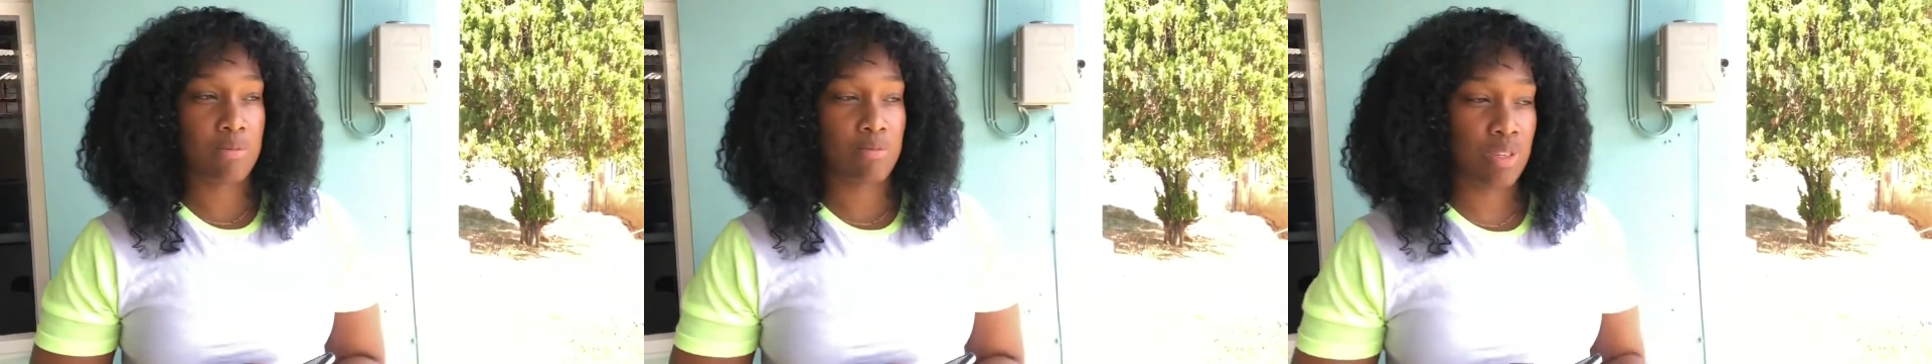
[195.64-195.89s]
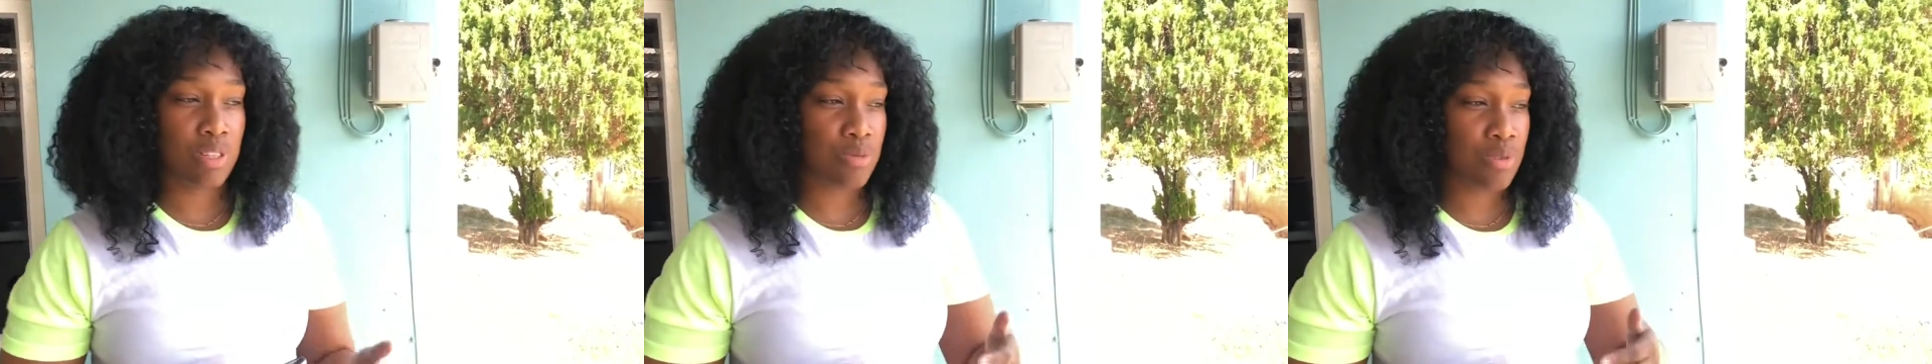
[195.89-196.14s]

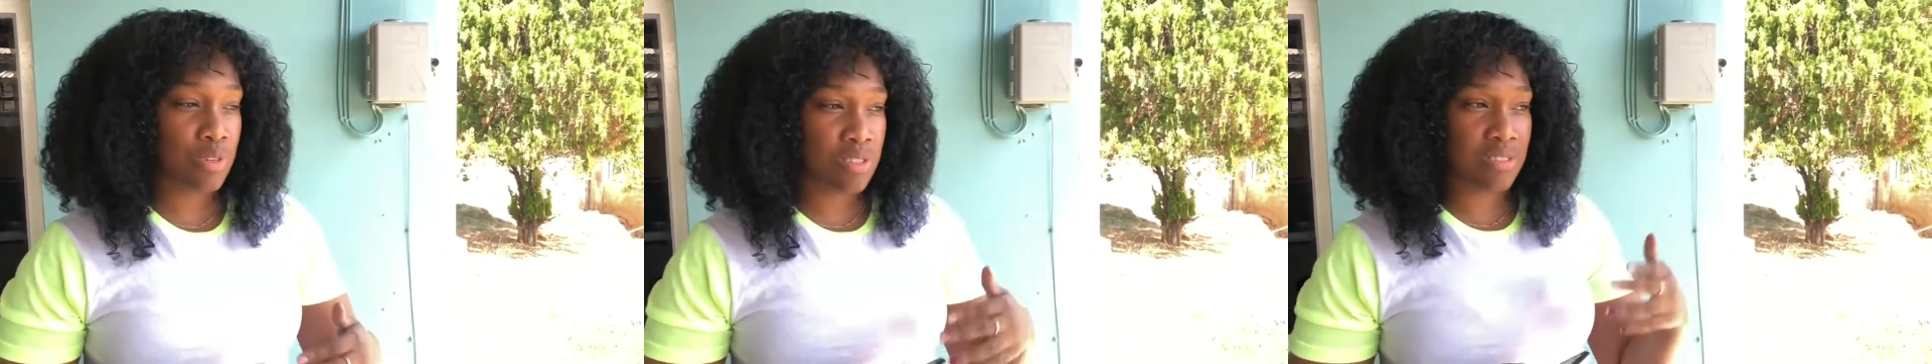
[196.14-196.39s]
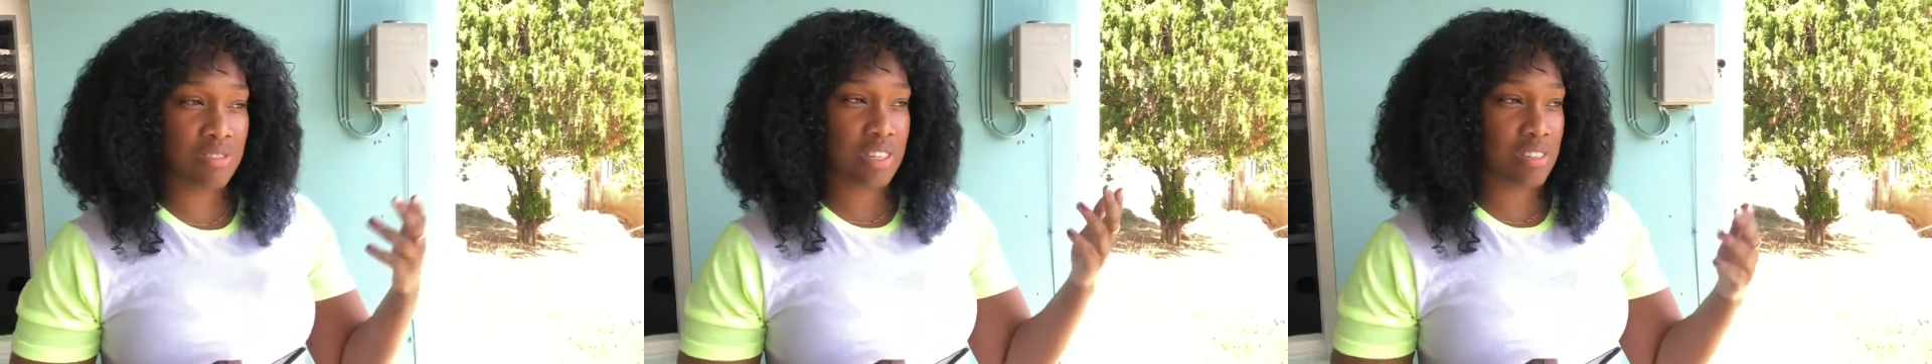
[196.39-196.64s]
When it
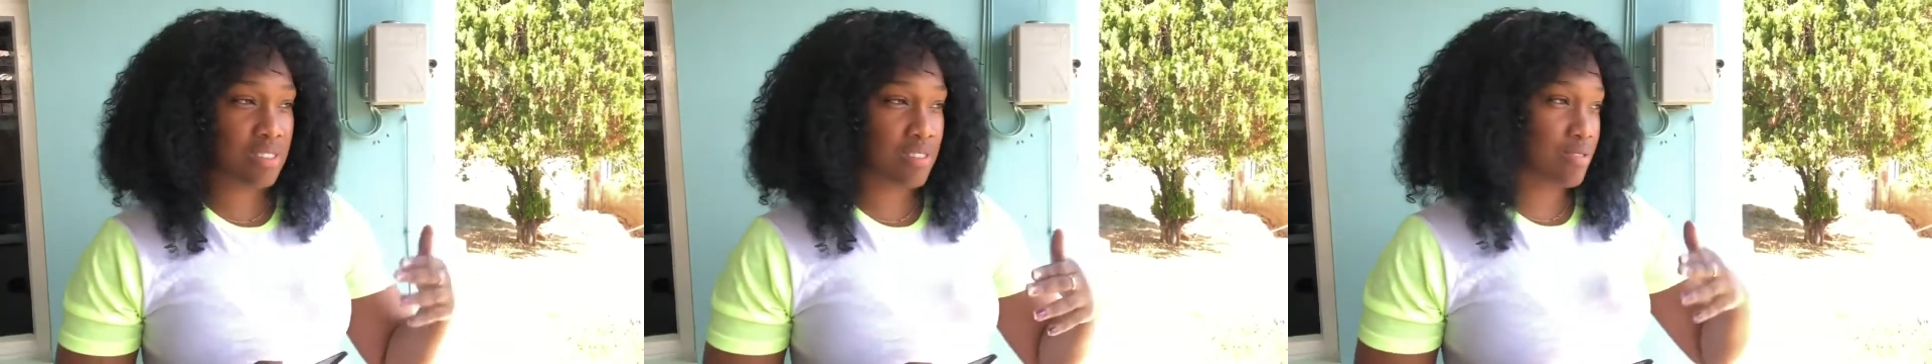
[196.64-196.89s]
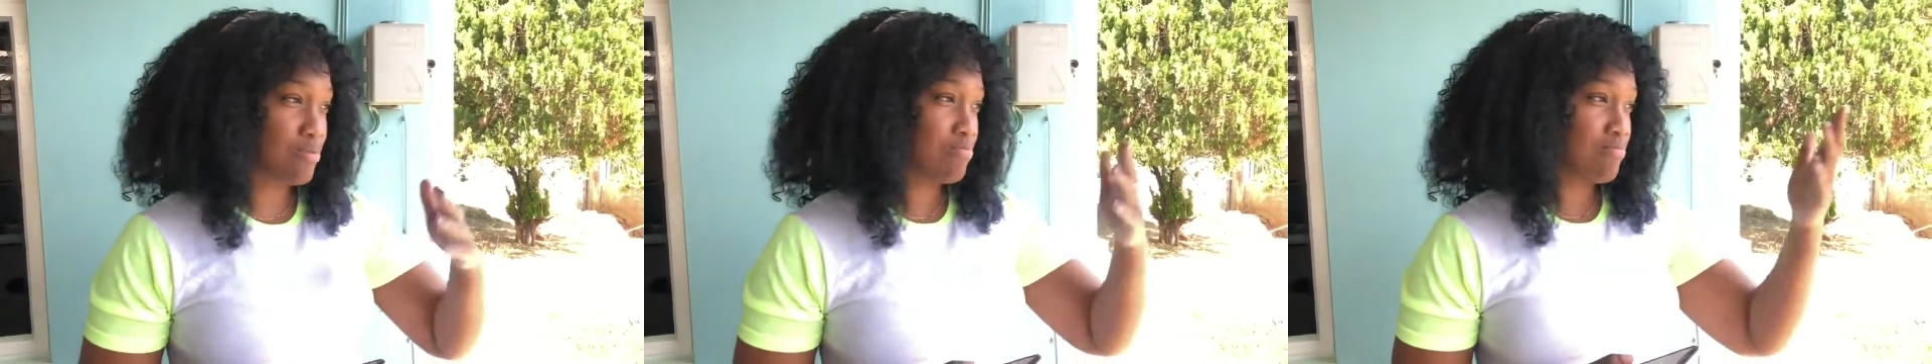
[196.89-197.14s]
was
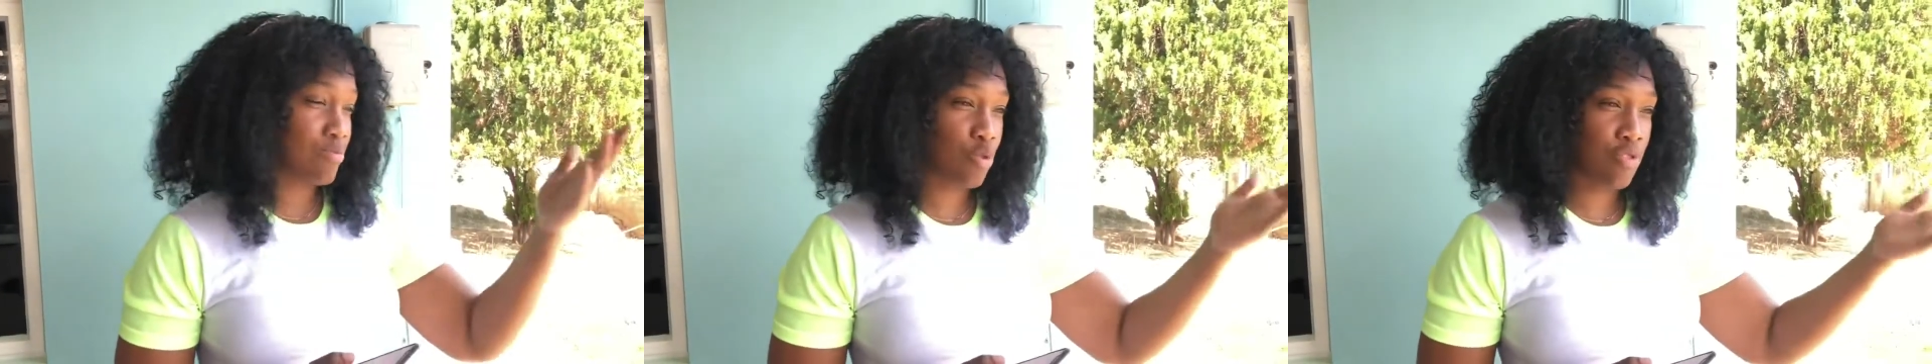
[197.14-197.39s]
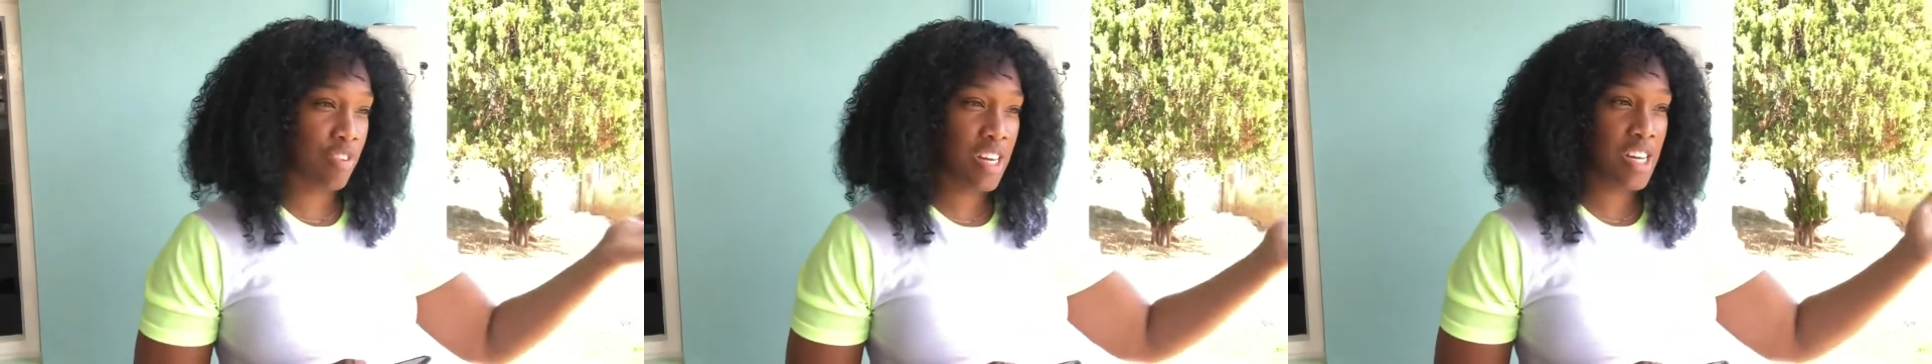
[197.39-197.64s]
just
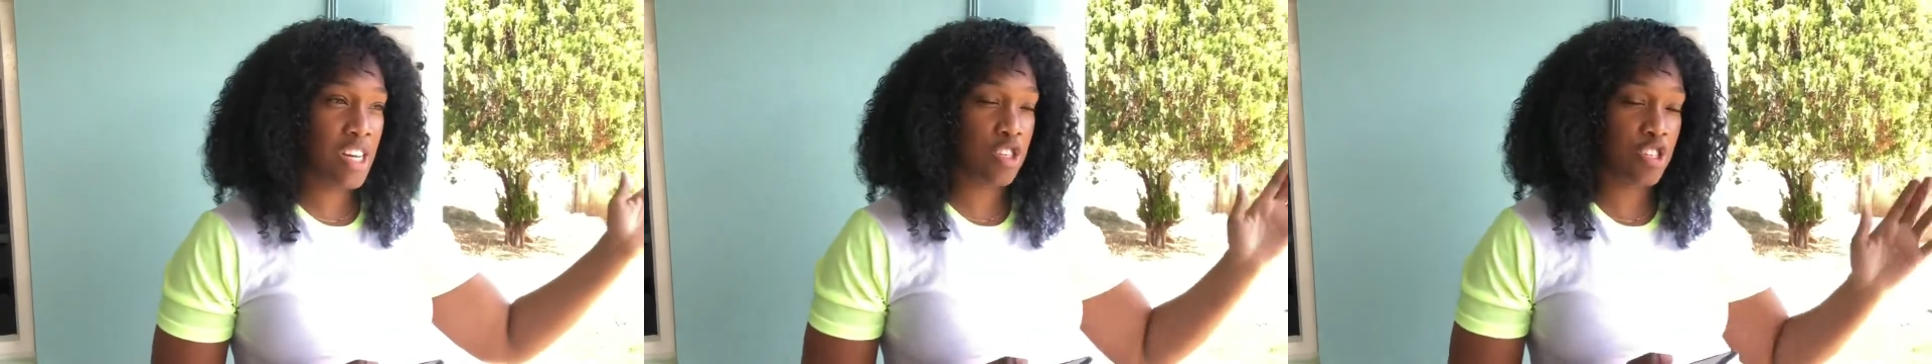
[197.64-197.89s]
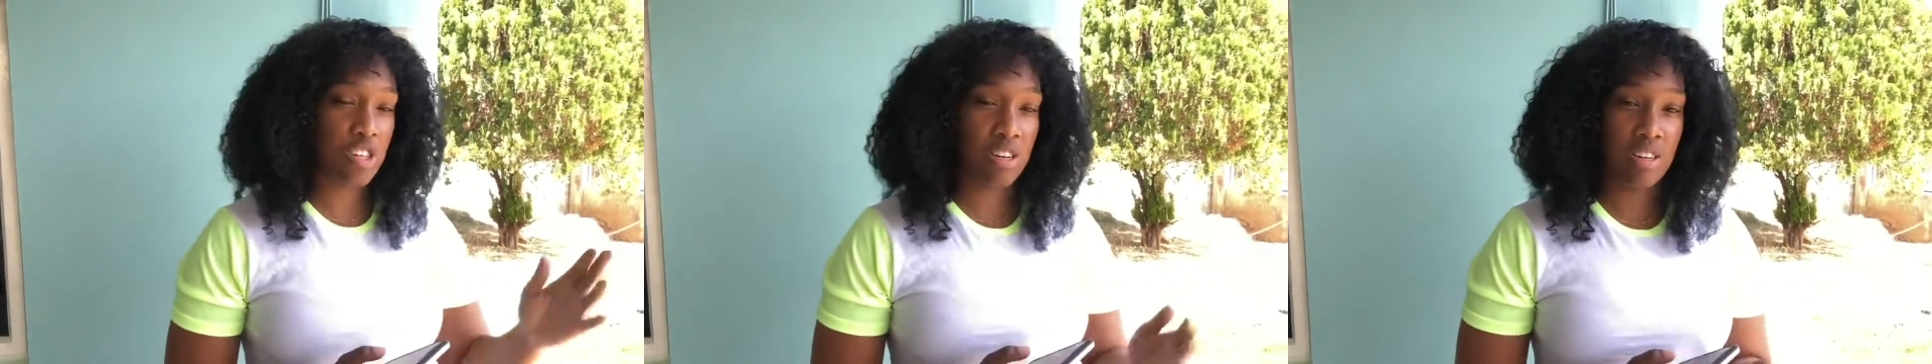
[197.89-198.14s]
over in
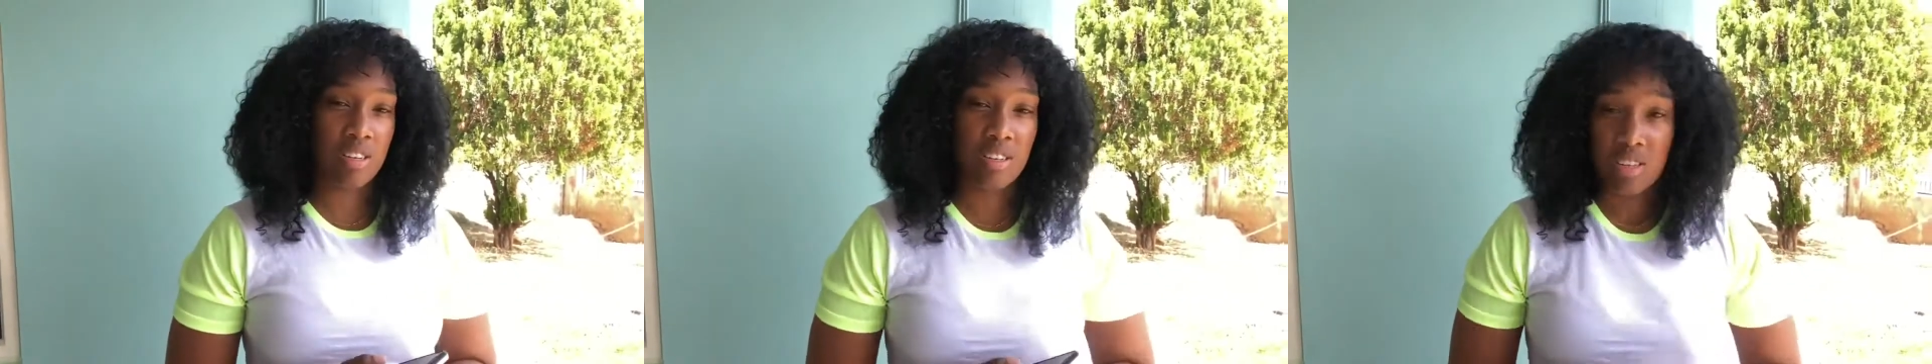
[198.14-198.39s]
Asia,